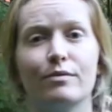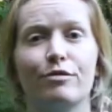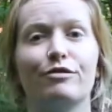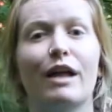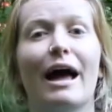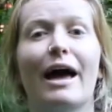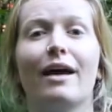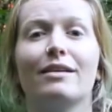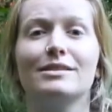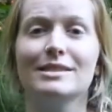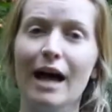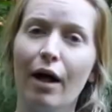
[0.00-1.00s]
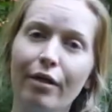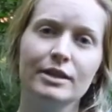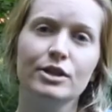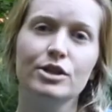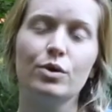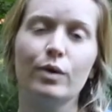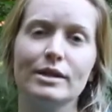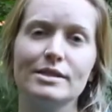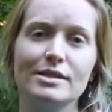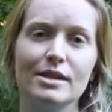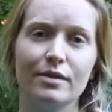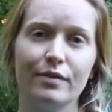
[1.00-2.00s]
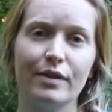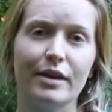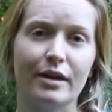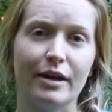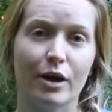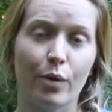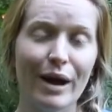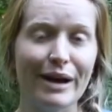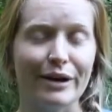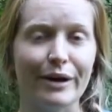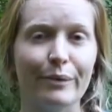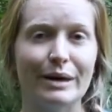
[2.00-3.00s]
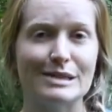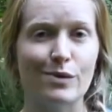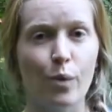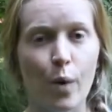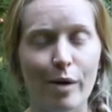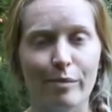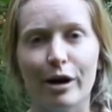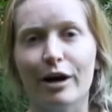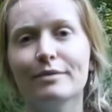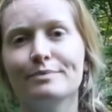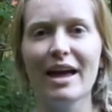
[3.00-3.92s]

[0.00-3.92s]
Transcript: fly south towards the equator where it's warmer